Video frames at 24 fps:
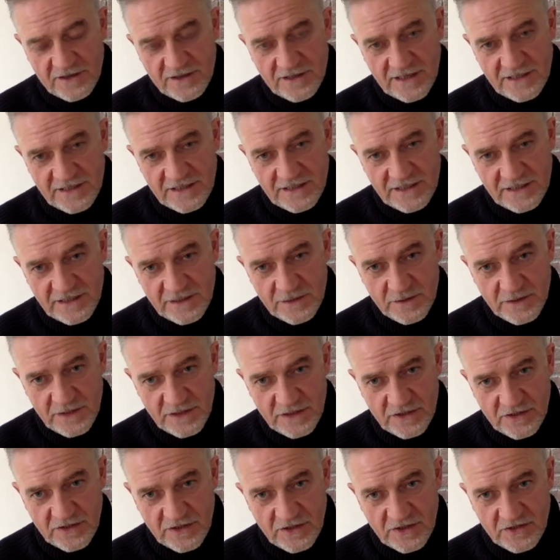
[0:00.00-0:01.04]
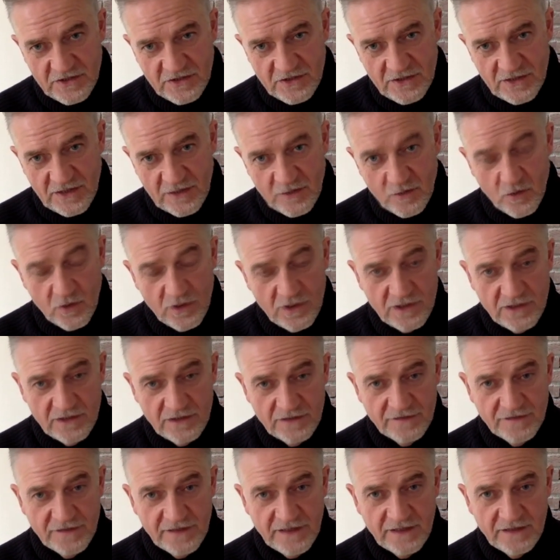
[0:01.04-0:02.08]
educator, researcher. I worked in the
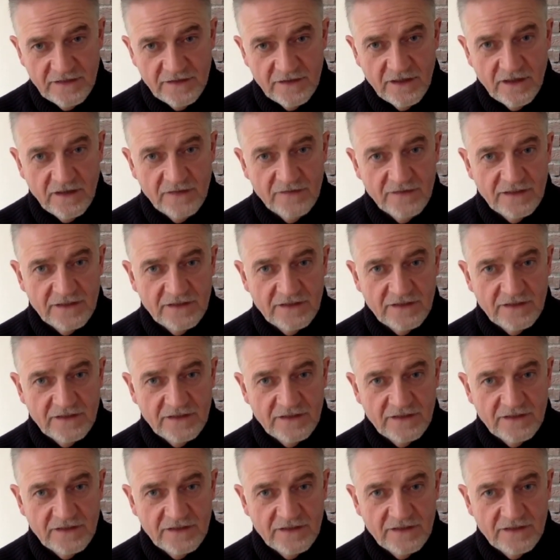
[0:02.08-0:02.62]
field of conflict